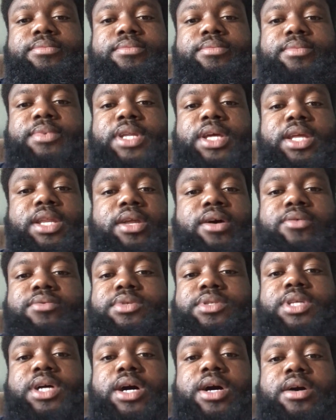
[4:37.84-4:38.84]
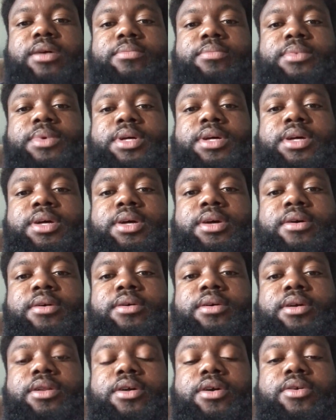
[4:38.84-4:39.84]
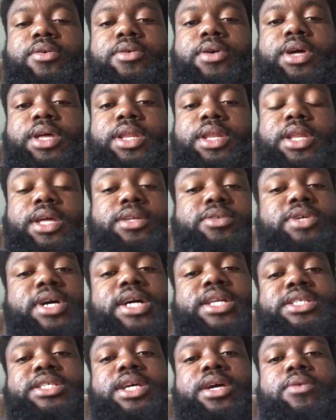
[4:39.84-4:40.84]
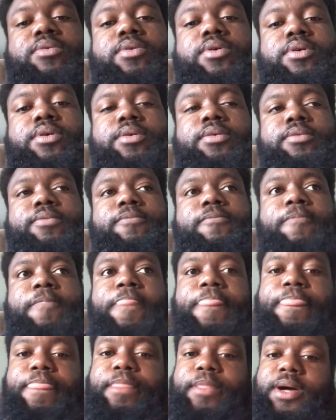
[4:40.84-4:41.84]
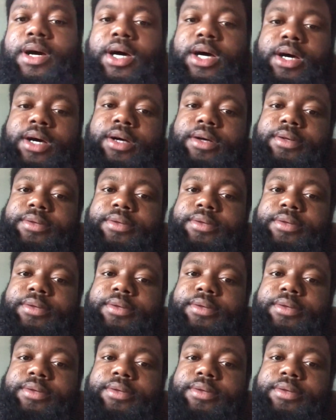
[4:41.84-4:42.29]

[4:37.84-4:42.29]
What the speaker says: They don't stop. And they try to say, well, uh,